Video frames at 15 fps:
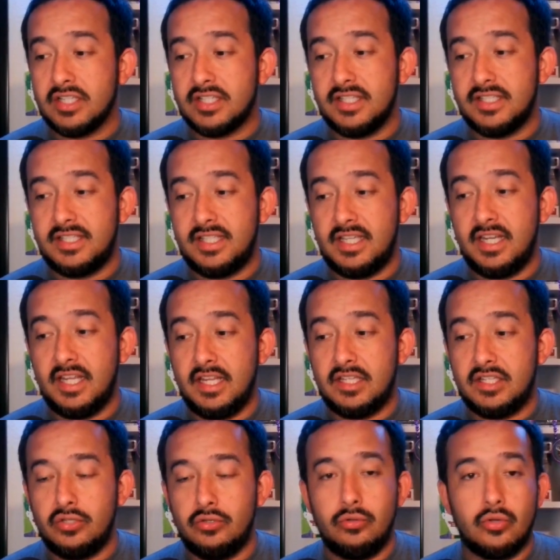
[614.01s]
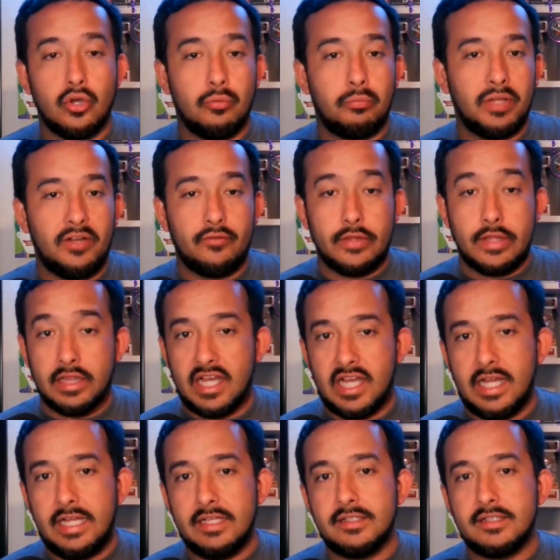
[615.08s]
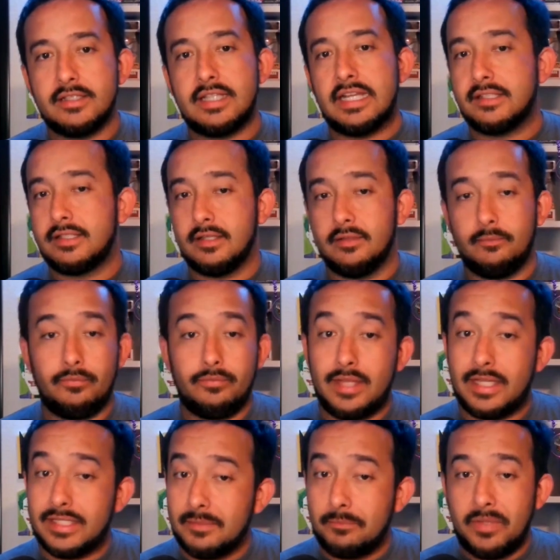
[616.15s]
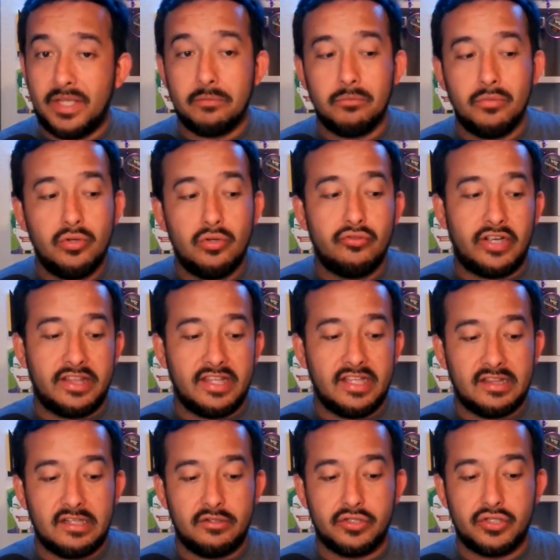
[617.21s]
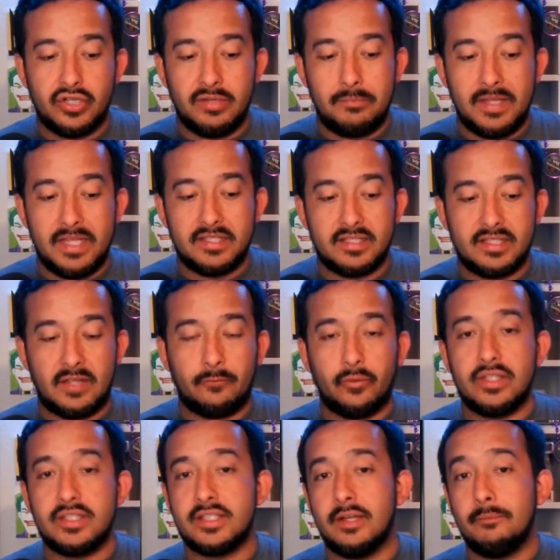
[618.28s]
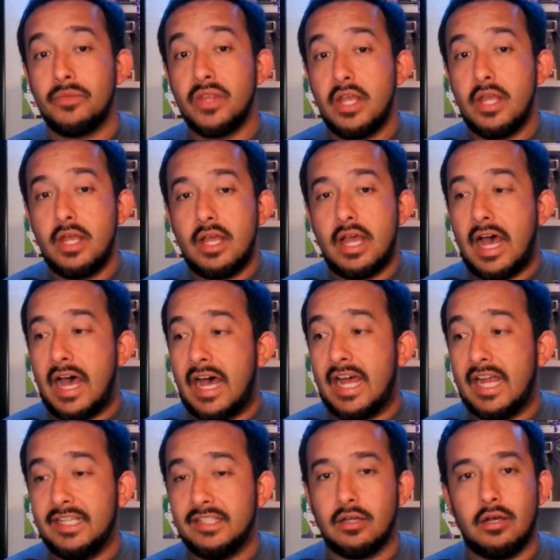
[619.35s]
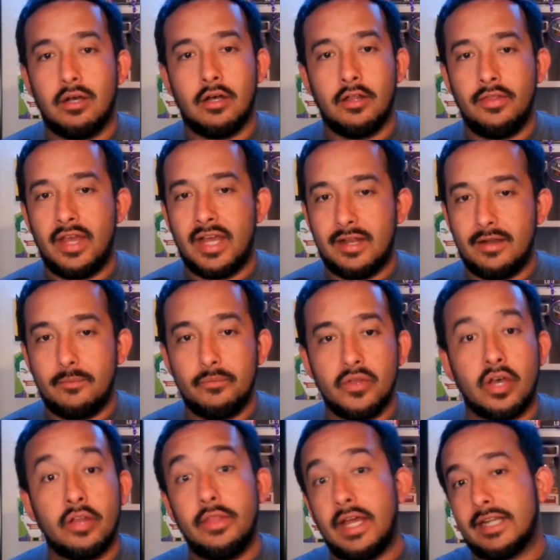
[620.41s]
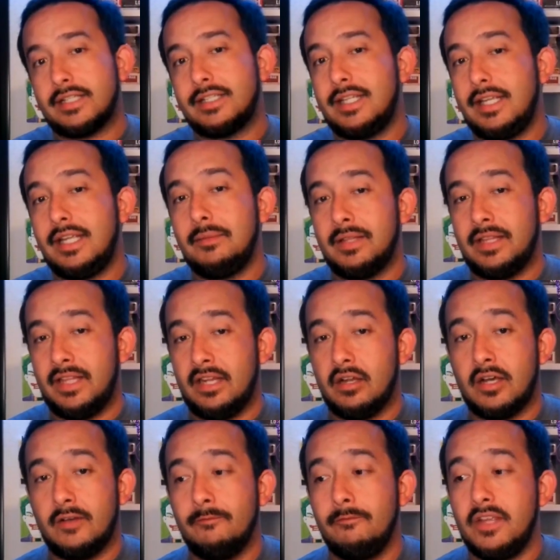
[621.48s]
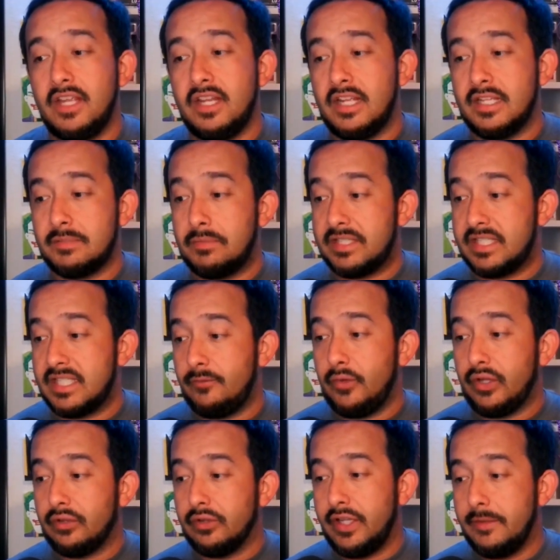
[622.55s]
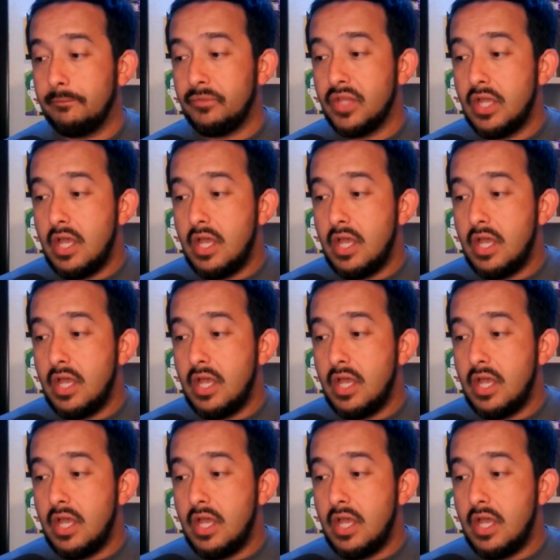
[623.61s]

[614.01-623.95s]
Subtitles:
the city to go play for the Lions. That's a big move. I think there's going to be definitely some eyes on that team, and then on Vidi specifically.